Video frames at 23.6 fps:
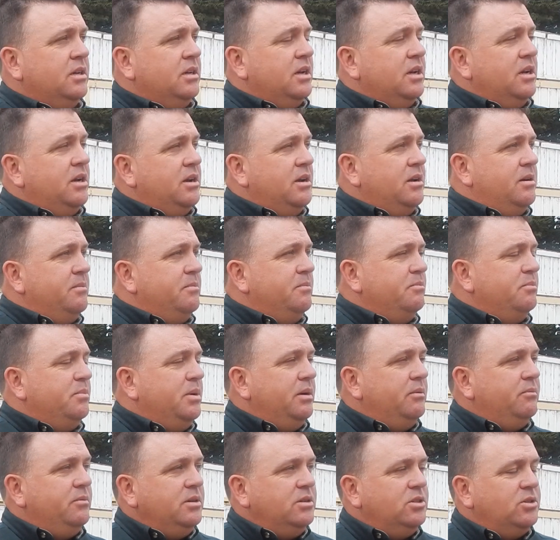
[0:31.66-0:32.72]
now.
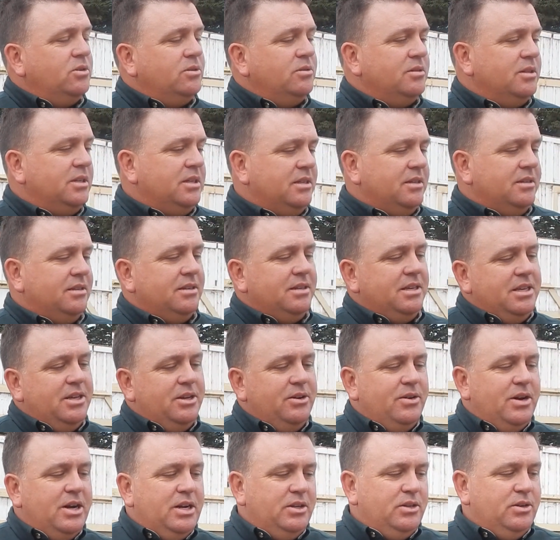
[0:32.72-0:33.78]
But we certainly,
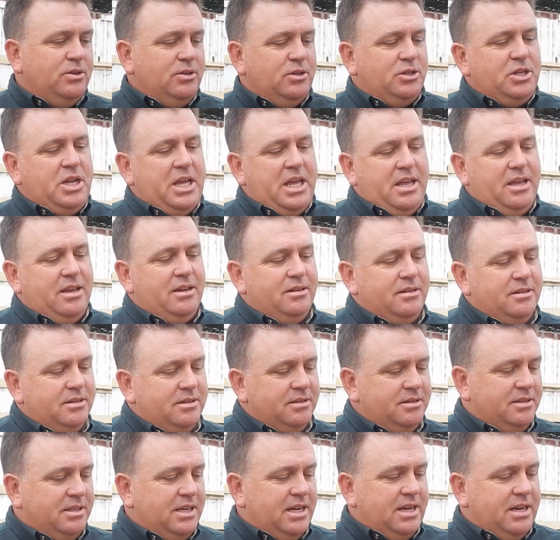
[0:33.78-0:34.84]
understand
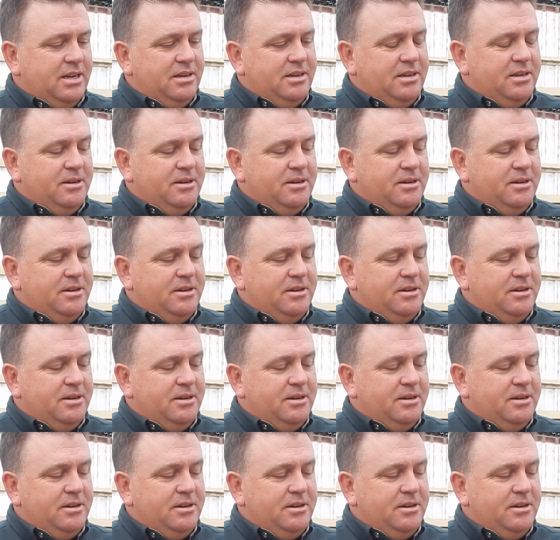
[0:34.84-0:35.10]
that,